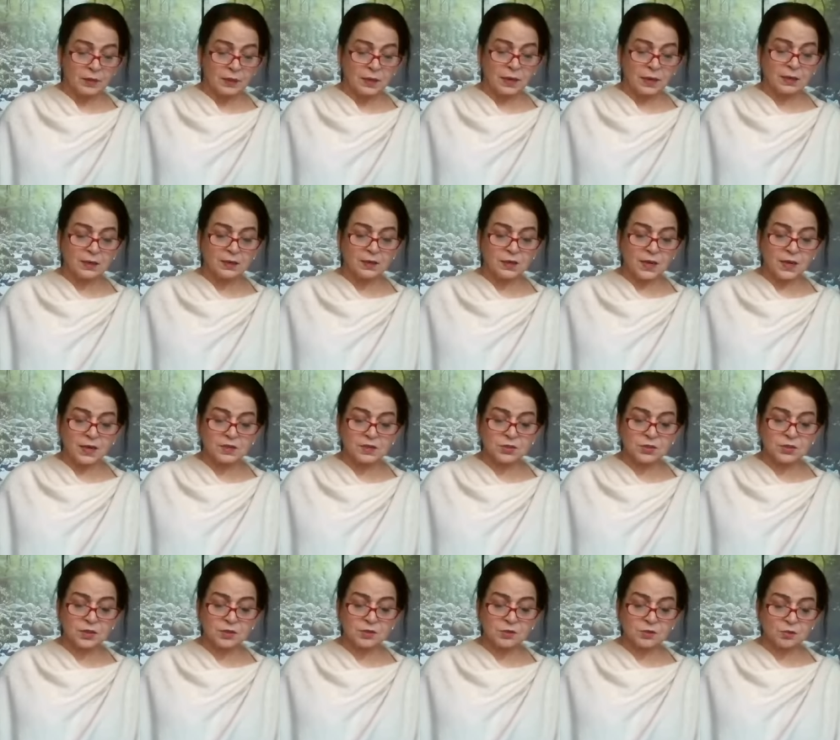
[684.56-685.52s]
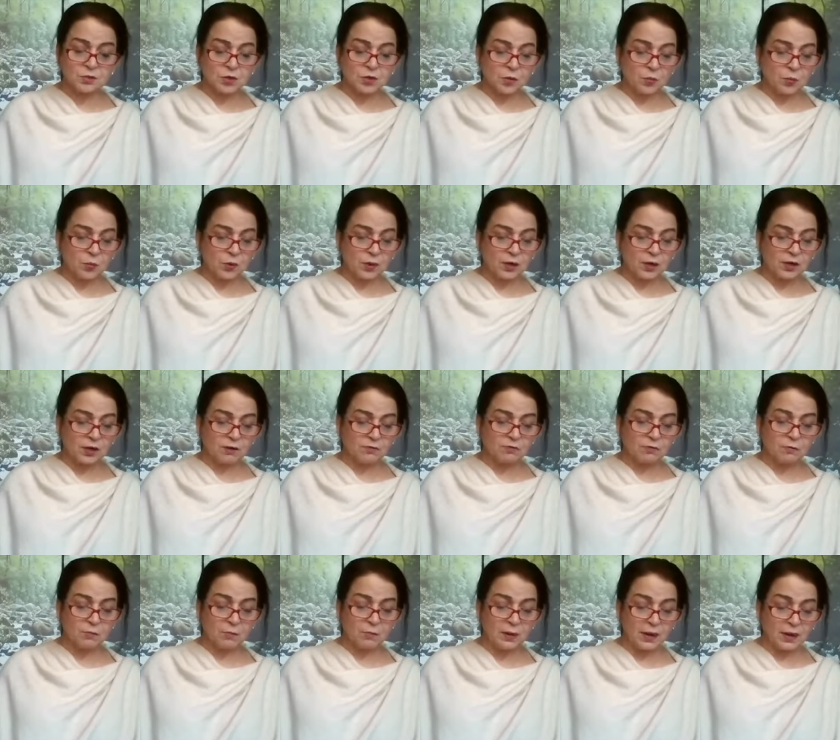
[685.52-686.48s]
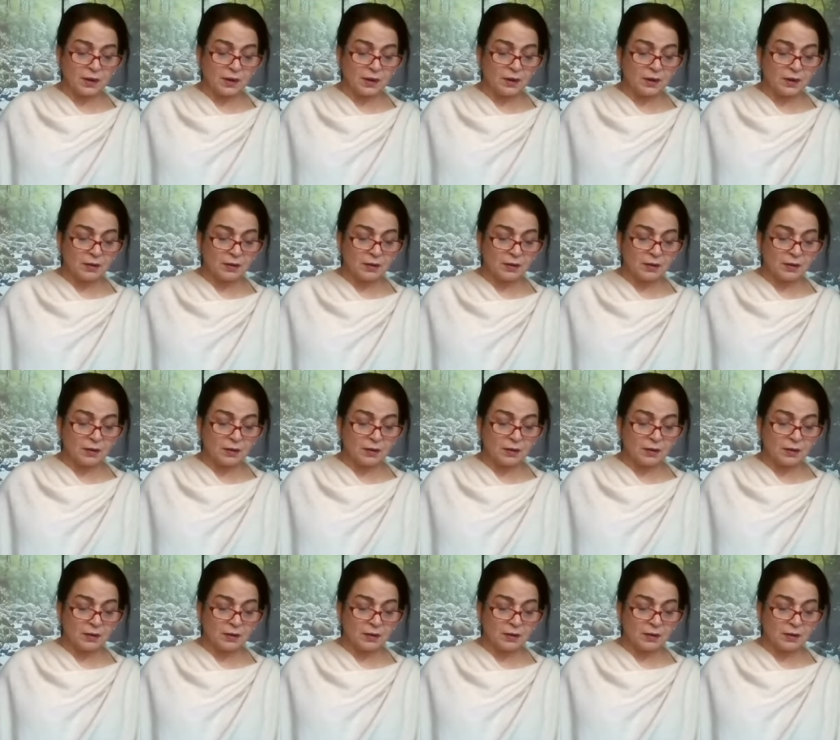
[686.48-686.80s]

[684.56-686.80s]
and takes us to the world of men